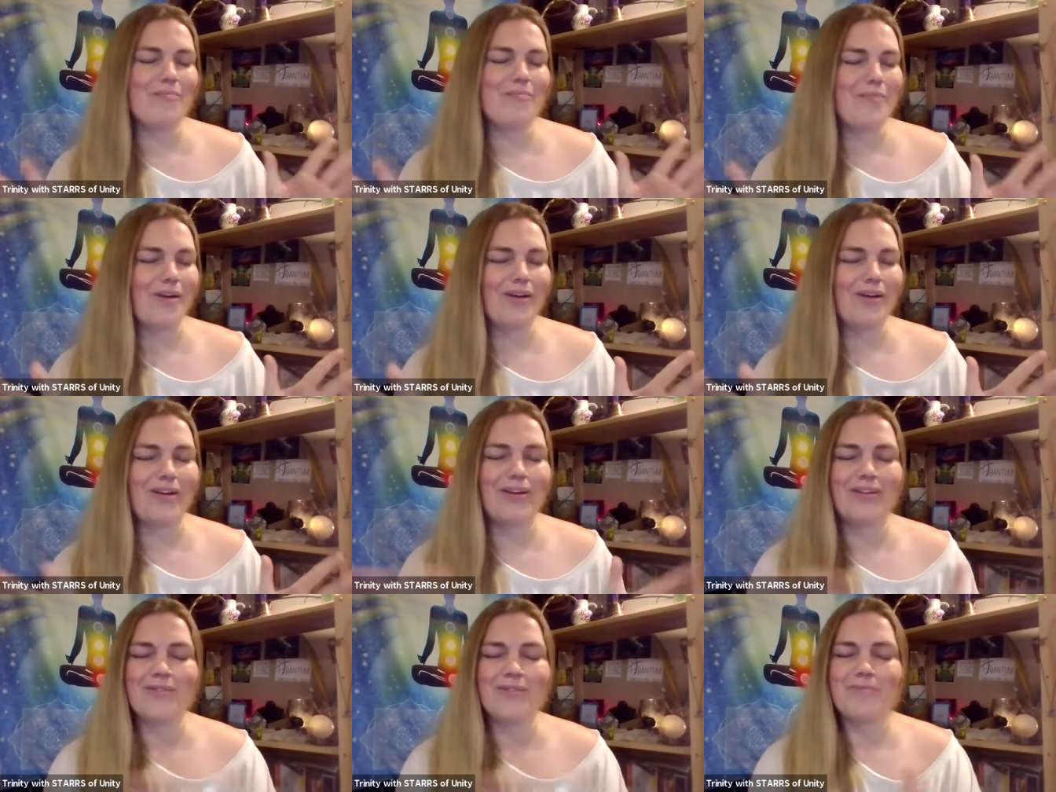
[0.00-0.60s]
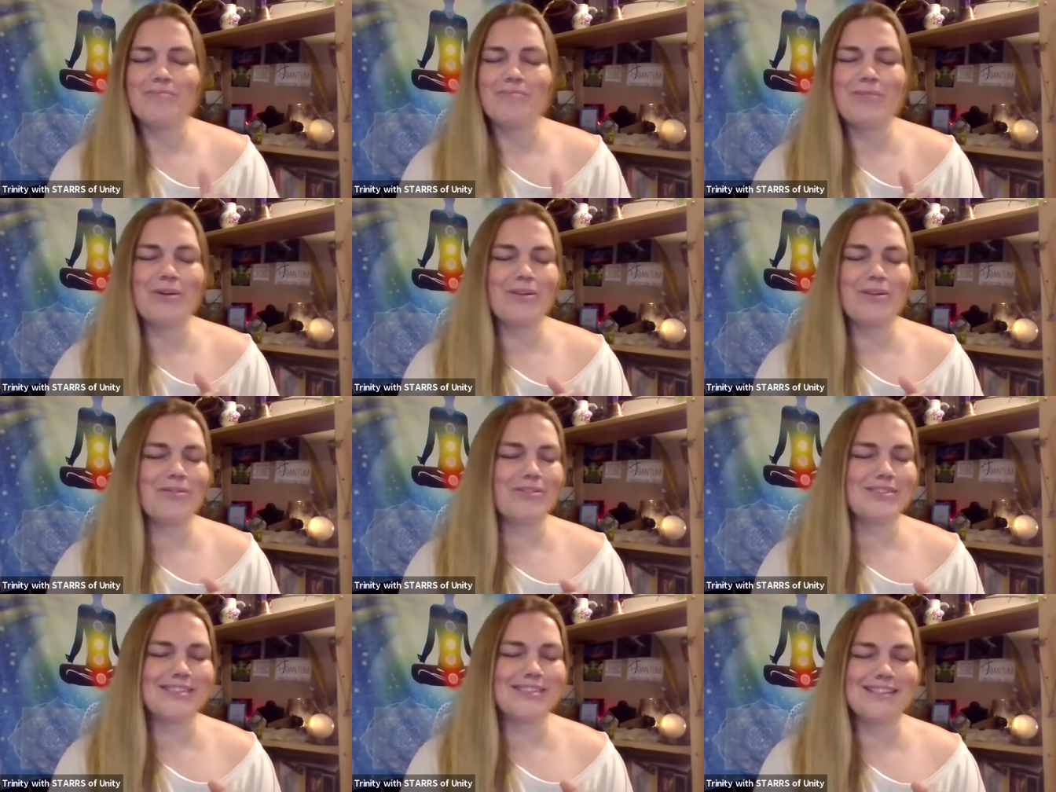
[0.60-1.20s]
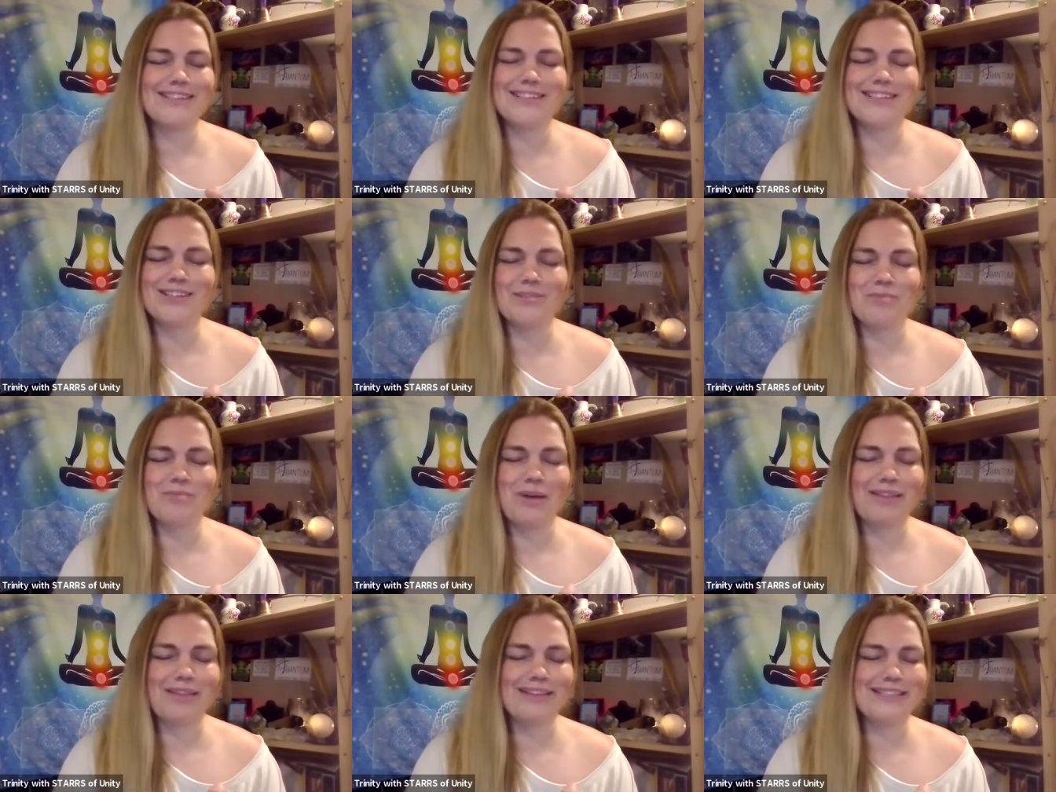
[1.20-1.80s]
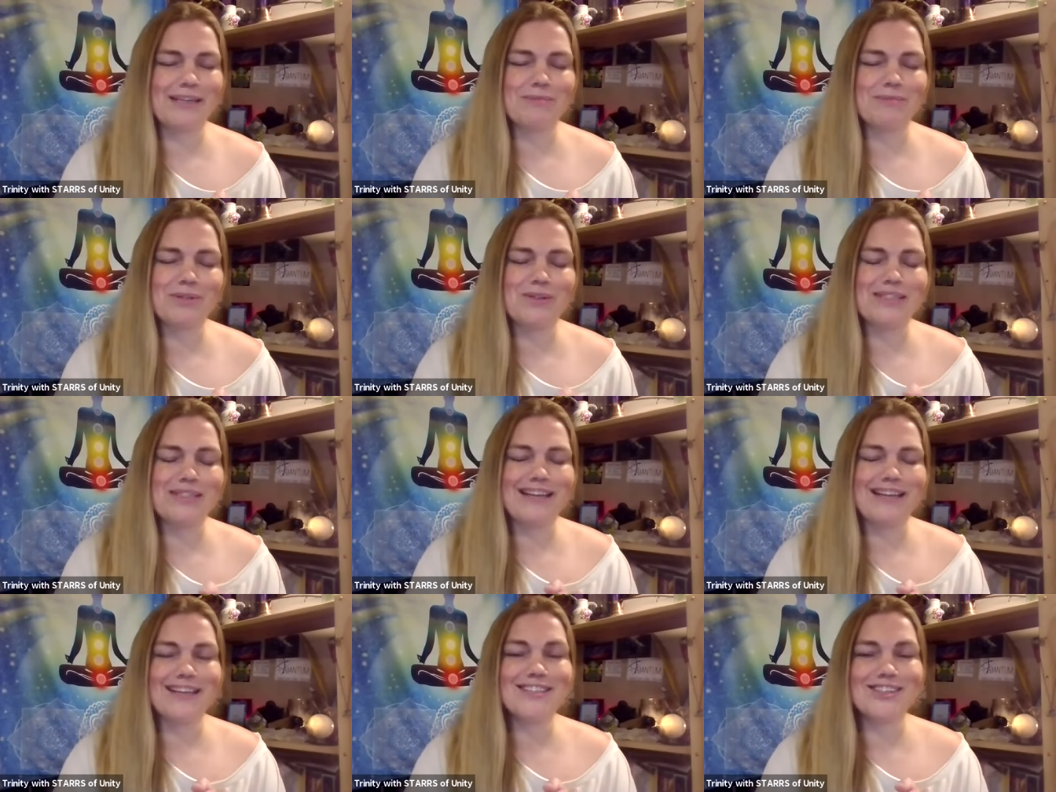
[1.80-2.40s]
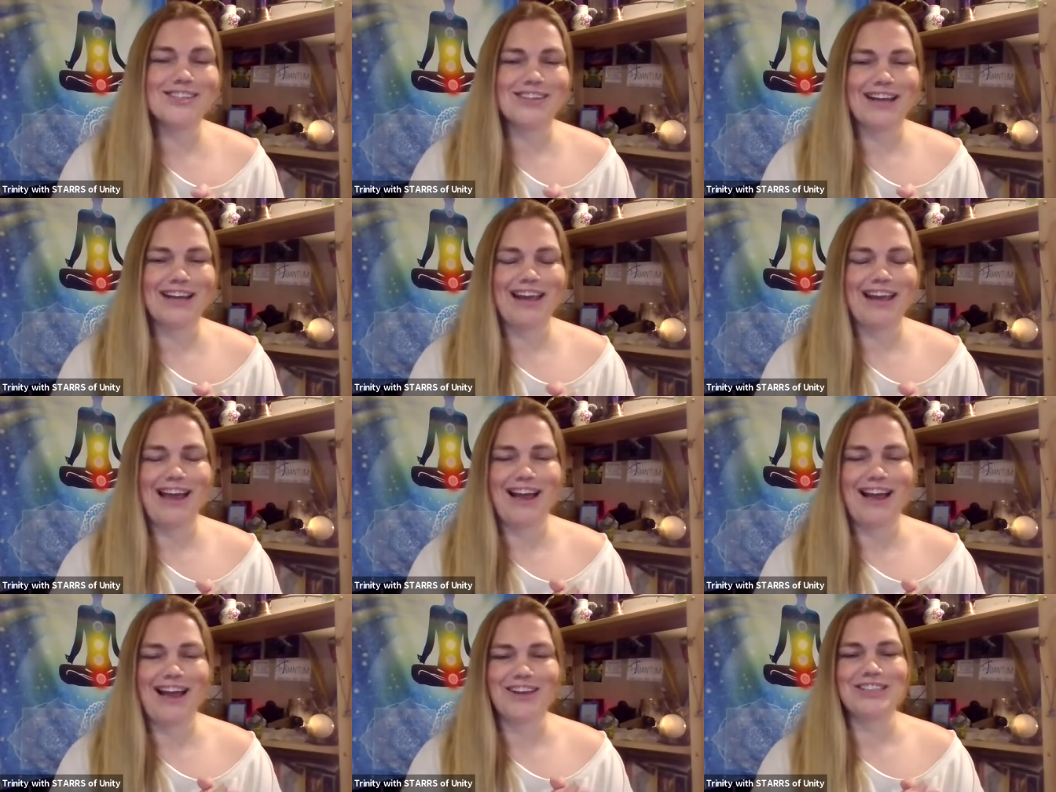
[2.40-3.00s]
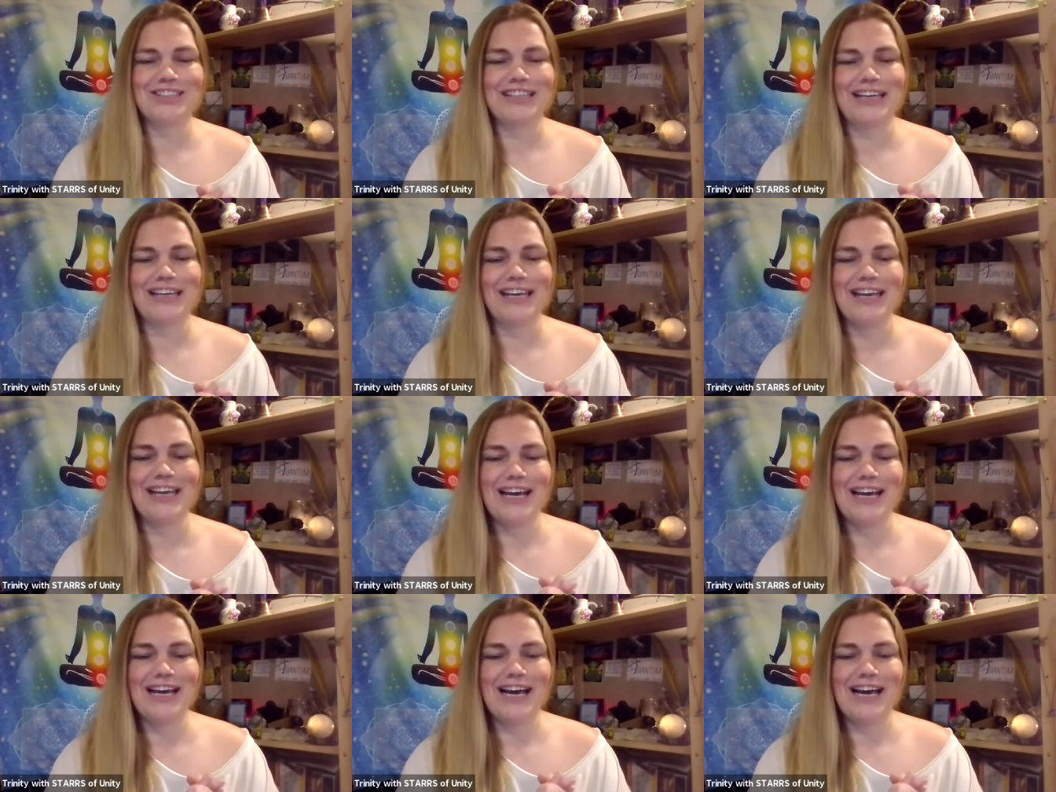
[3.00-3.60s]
our beautiful sister brought this up to us yesterday, actually.